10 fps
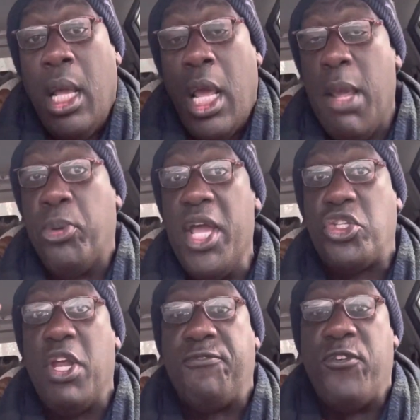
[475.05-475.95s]
He
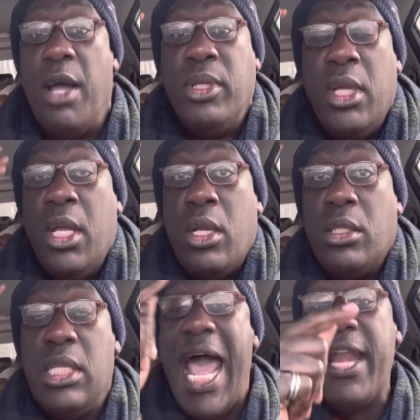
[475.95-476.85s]
preached it from
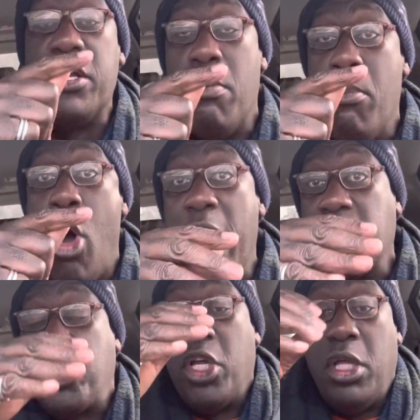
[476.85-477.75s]
late in the morning
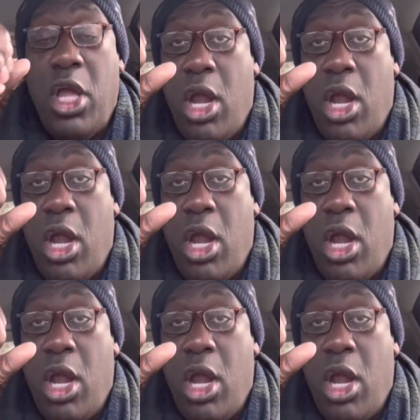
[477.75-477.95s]
to